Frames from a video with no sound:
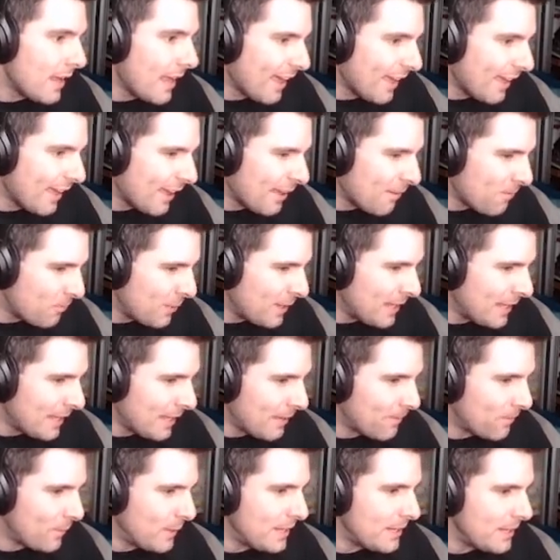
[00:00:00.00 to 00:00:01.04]
If
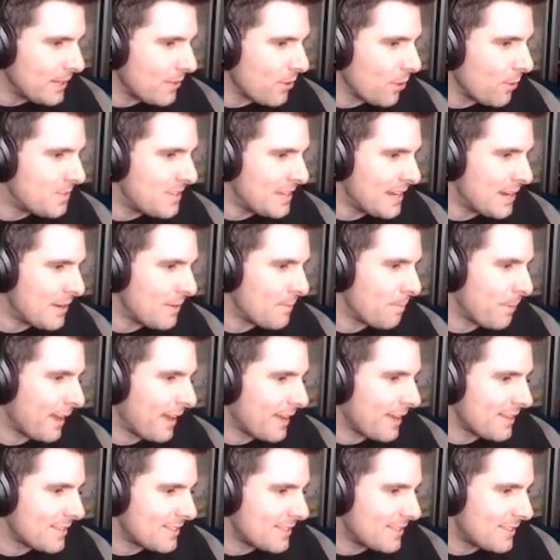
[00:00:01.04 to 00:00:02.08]
we go down
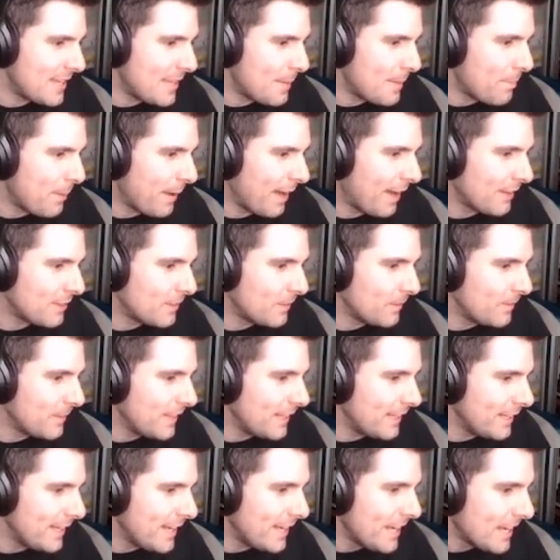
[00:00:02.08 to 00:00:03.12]
past the Path of
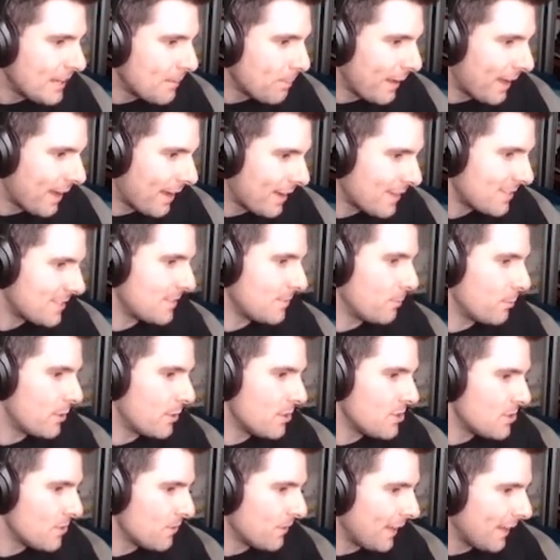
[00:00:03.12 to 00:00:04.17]
the Elite, past the
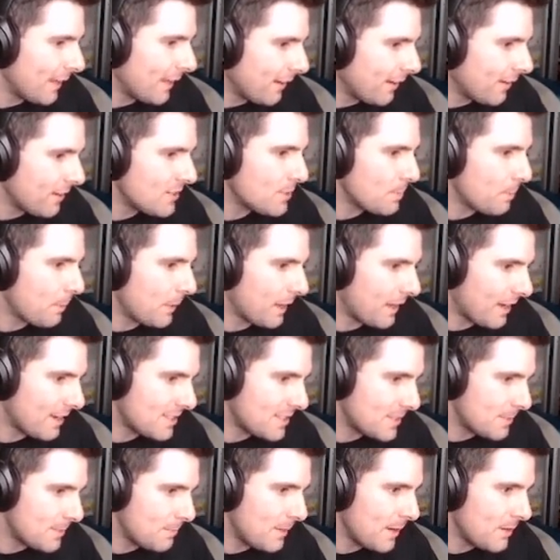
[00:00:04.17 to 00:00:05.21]
Bridge of Killers,
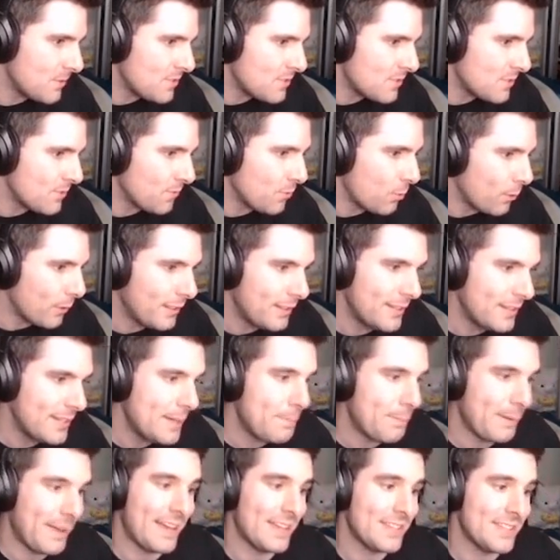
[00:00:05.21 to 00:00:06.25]
past the Mountains of Quality,
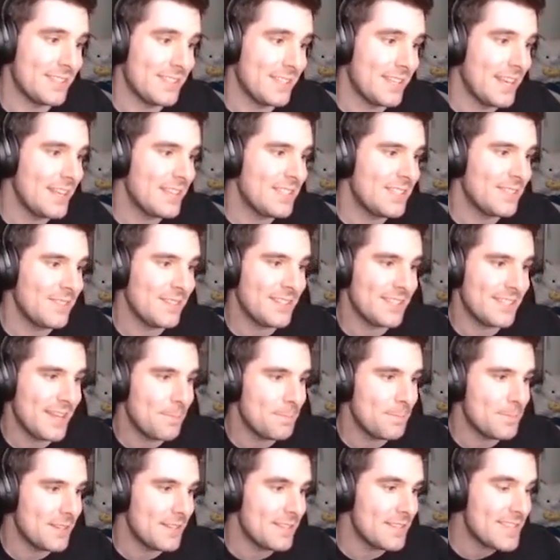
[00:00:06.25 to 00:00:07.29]
past the Gates of
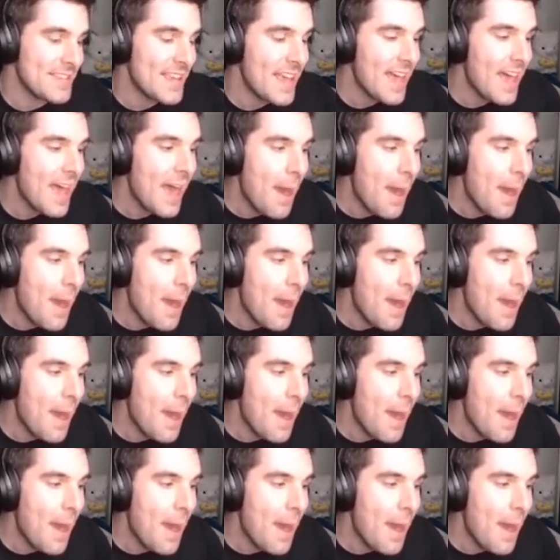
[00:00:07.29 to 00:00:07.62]
Acceptance,